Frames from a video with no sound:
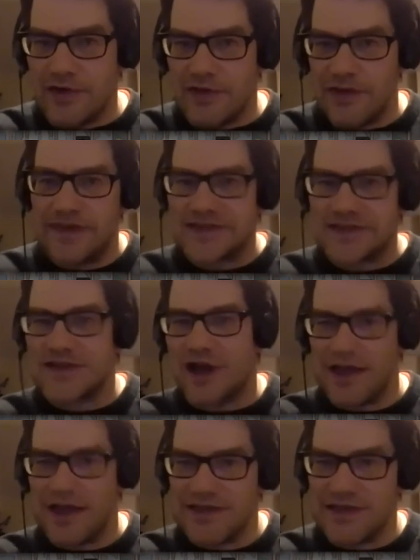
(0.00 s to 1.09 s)
that this
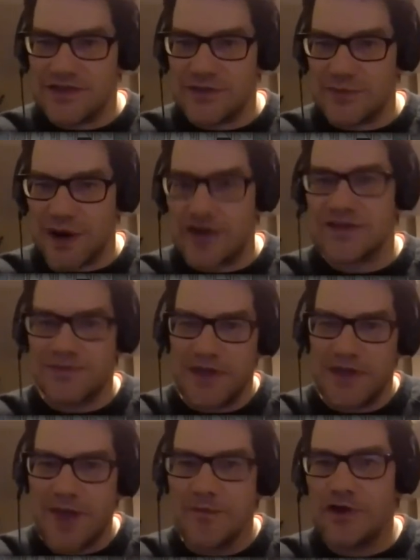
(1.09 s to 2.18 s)
ties into, right? Because
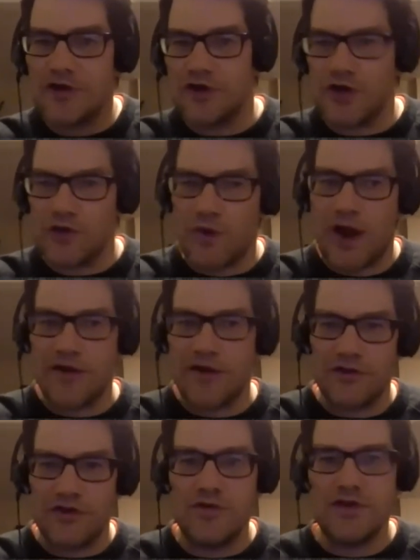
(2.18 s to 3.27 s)
becoming a good
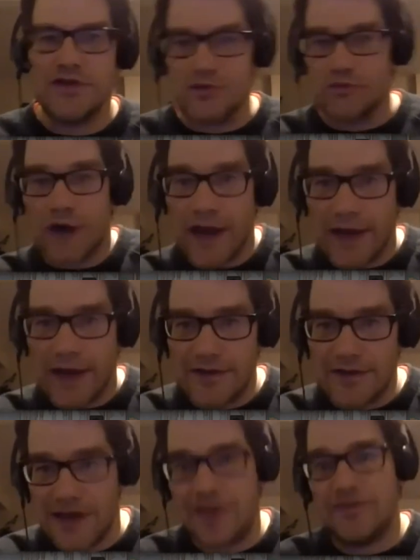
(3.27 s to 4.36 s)
writer, you need to write
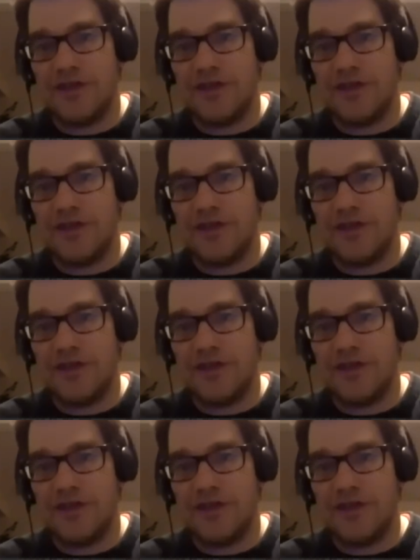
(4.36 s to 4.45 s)
and